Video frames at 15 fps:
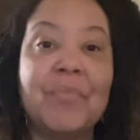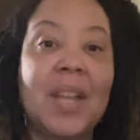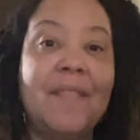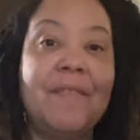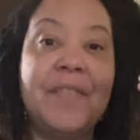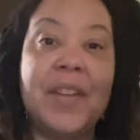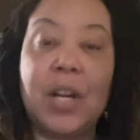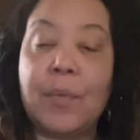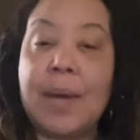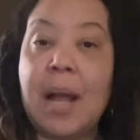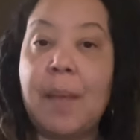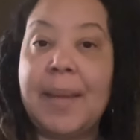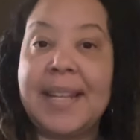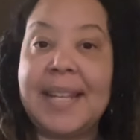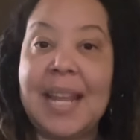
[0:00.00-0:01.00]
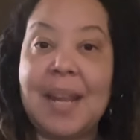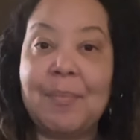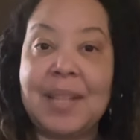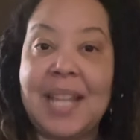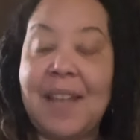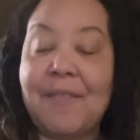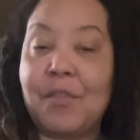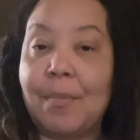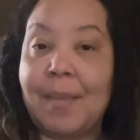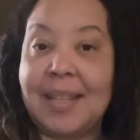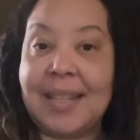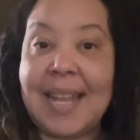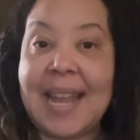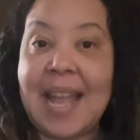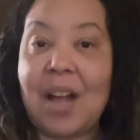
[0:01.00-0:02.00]
figuring out my game plan for my
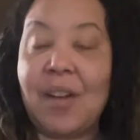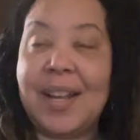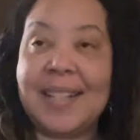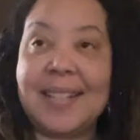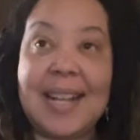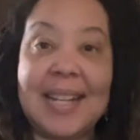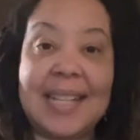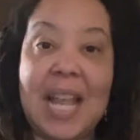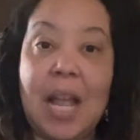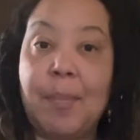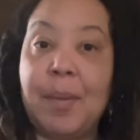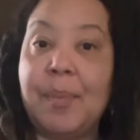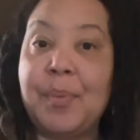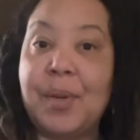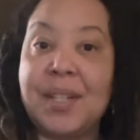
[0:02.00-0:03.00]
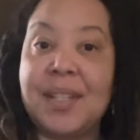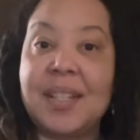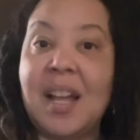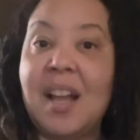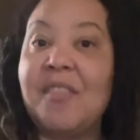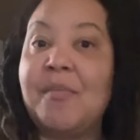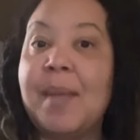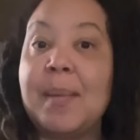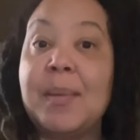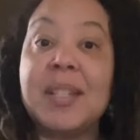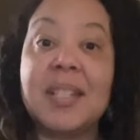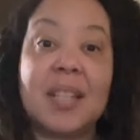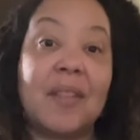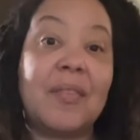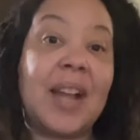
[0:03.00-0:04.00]
layout, exactly how I'm going to put stuff. Maybe
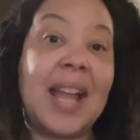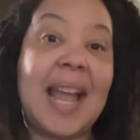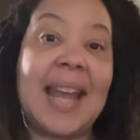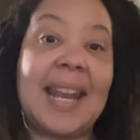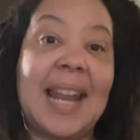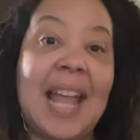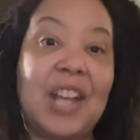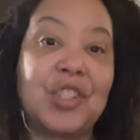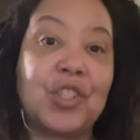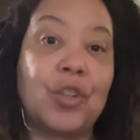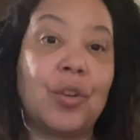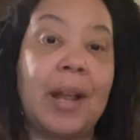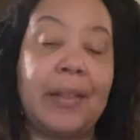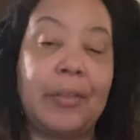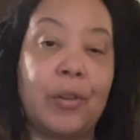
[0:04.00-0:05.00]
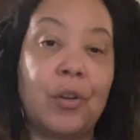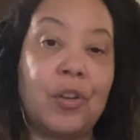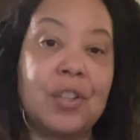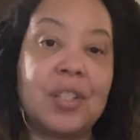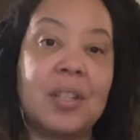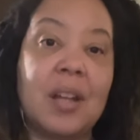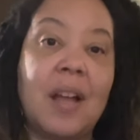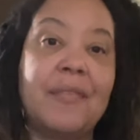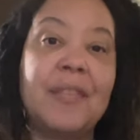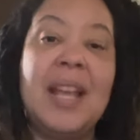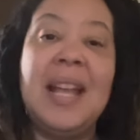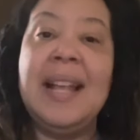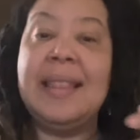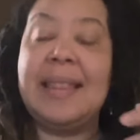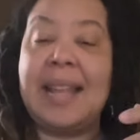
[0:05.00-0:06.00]
stuff I had last year, I learned stuff.
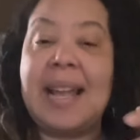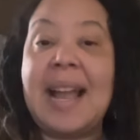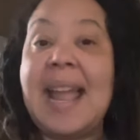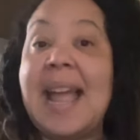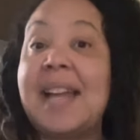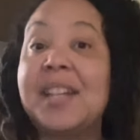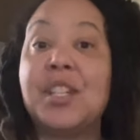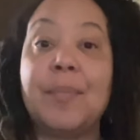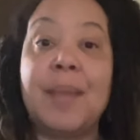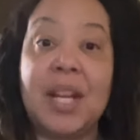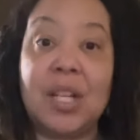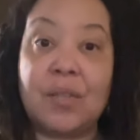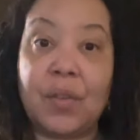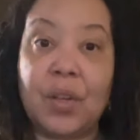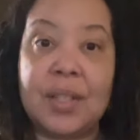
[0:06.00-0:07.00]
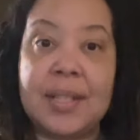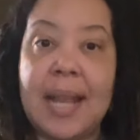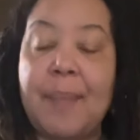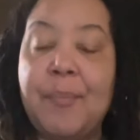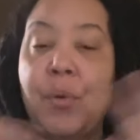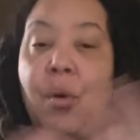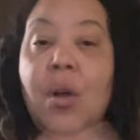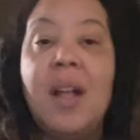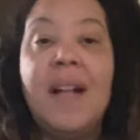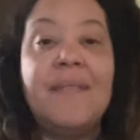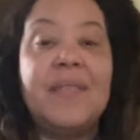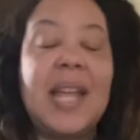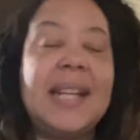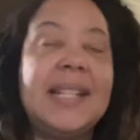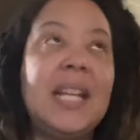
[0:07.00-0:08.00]
Like I had tomatoes, for example.
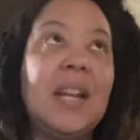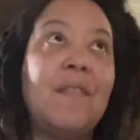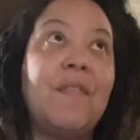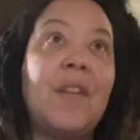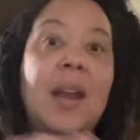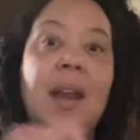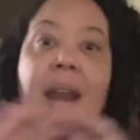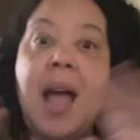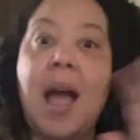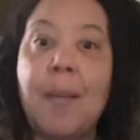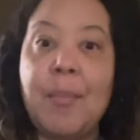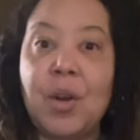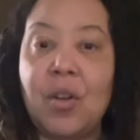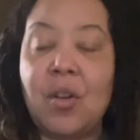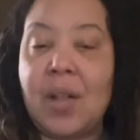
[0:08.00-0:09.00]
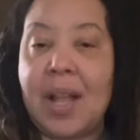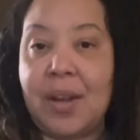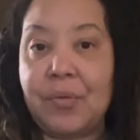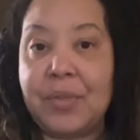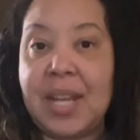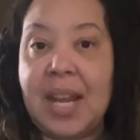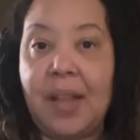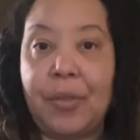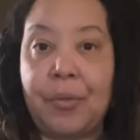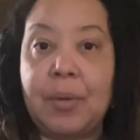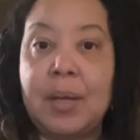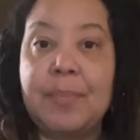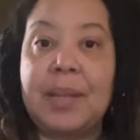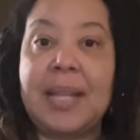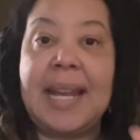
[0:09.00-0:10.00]
They did phenomenal. I only had
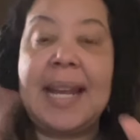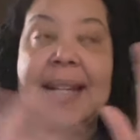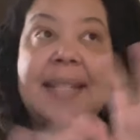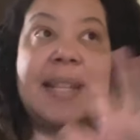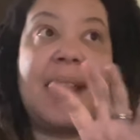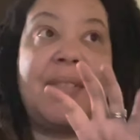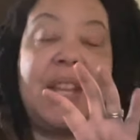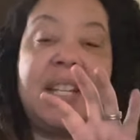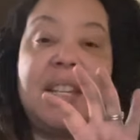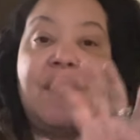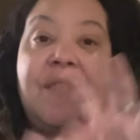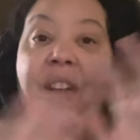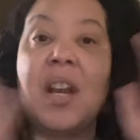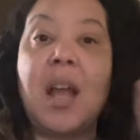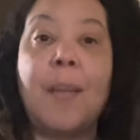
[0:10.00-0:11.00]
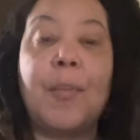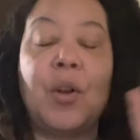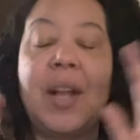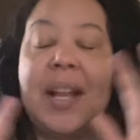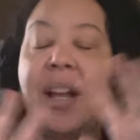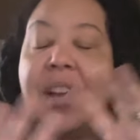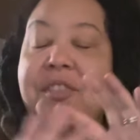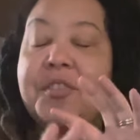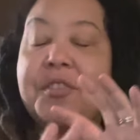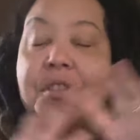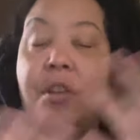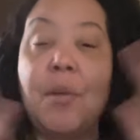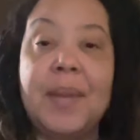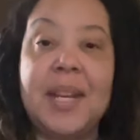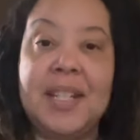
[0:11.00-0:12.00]
3 plants. They did phenomenal. I got
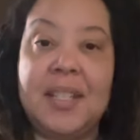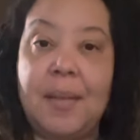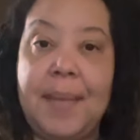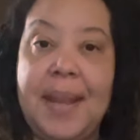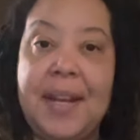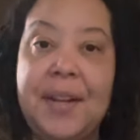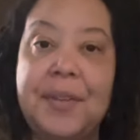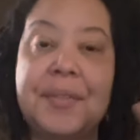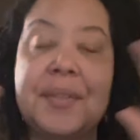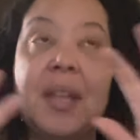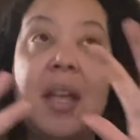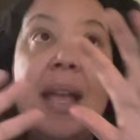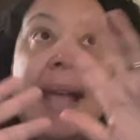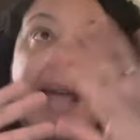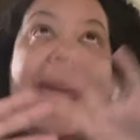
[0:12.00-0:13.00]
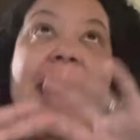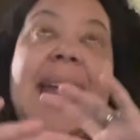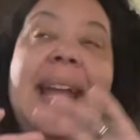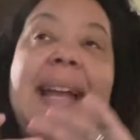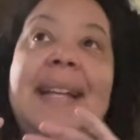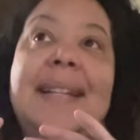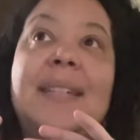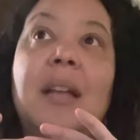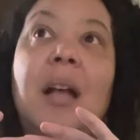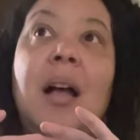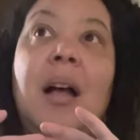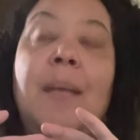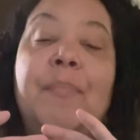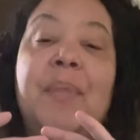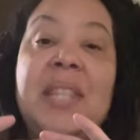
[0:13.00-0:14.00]
so many tomatoes, and
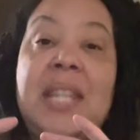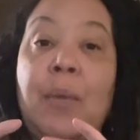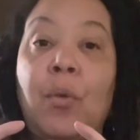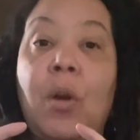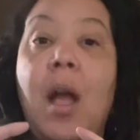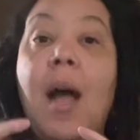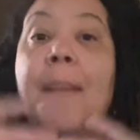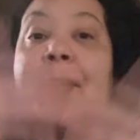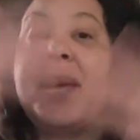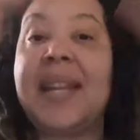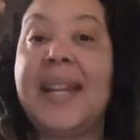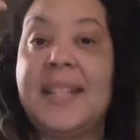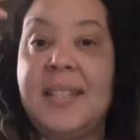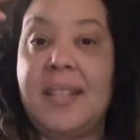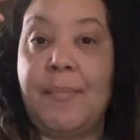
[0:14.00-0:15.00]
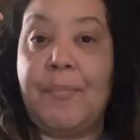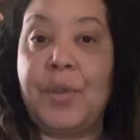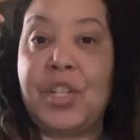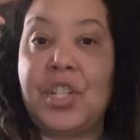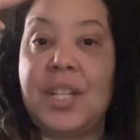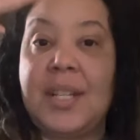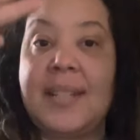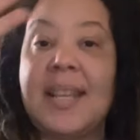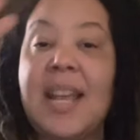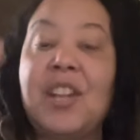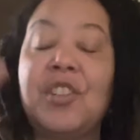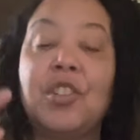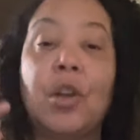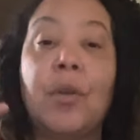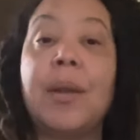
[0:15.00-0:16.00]
but they were up against some bushes.
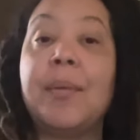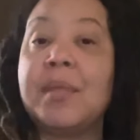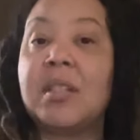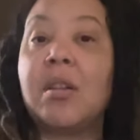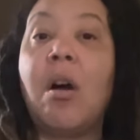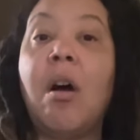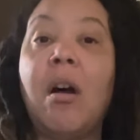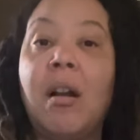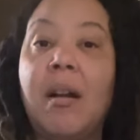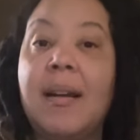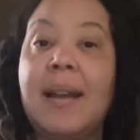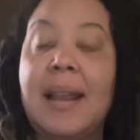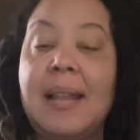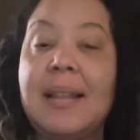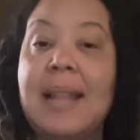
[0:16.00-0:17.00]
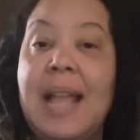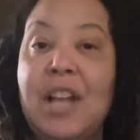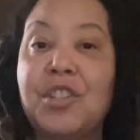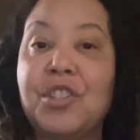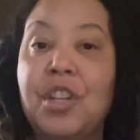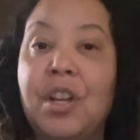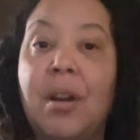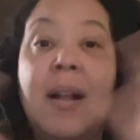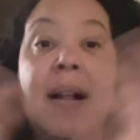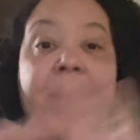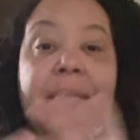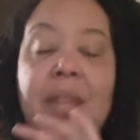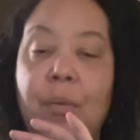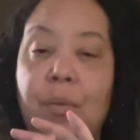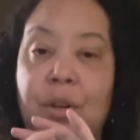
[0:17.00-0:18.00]
And so it was hard last year.
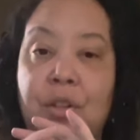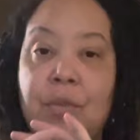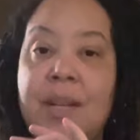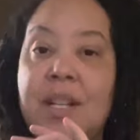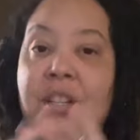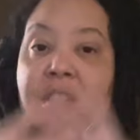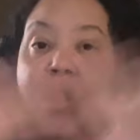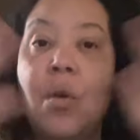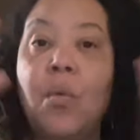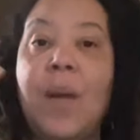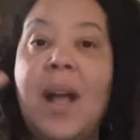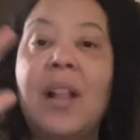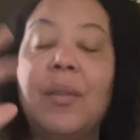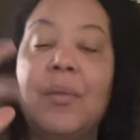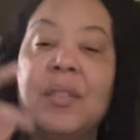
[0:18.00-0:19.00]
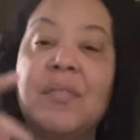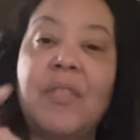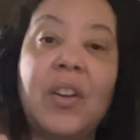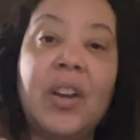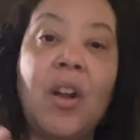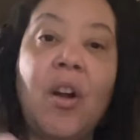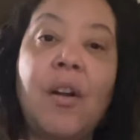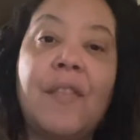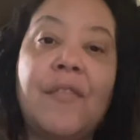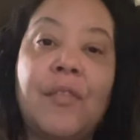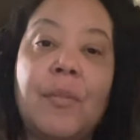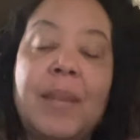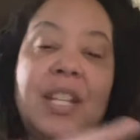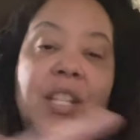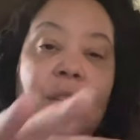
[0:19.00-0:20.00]
They were doing so well. It was very hard
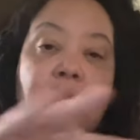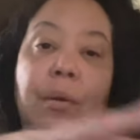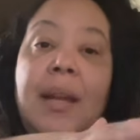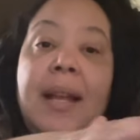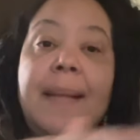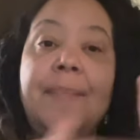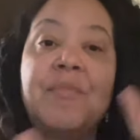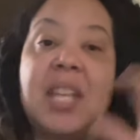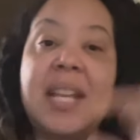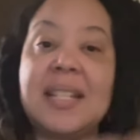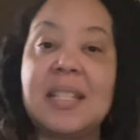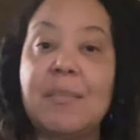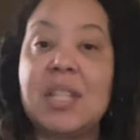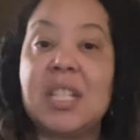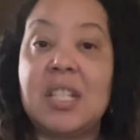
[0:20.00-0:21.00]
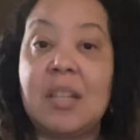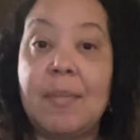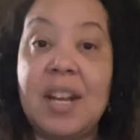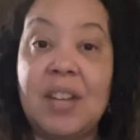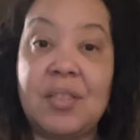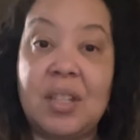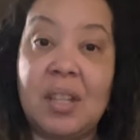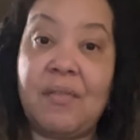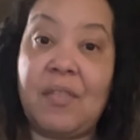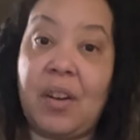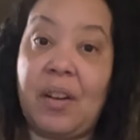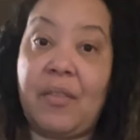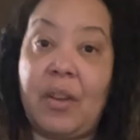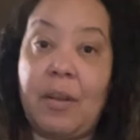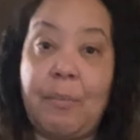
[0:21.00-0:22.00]
for me to get some of the tomatoes in the
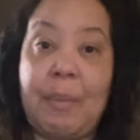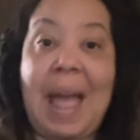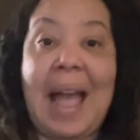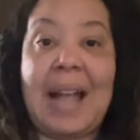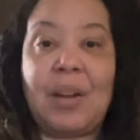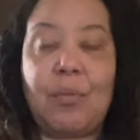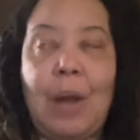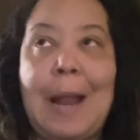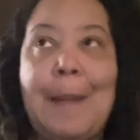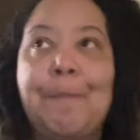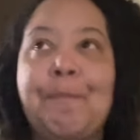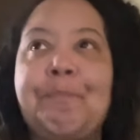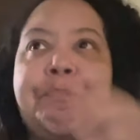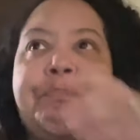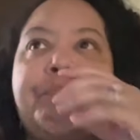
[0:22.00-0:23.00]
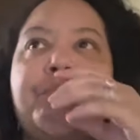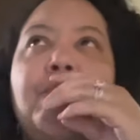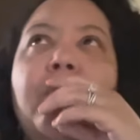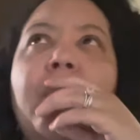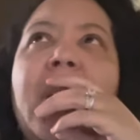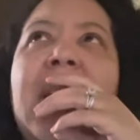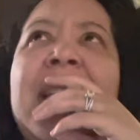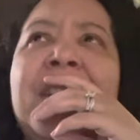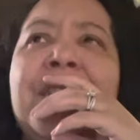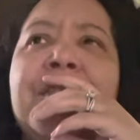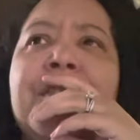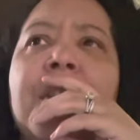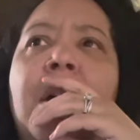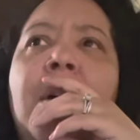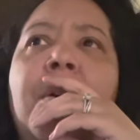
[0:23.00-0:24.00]
very, very back, right? And
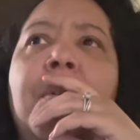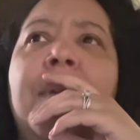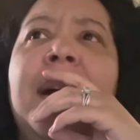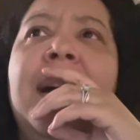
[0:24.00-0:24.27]
so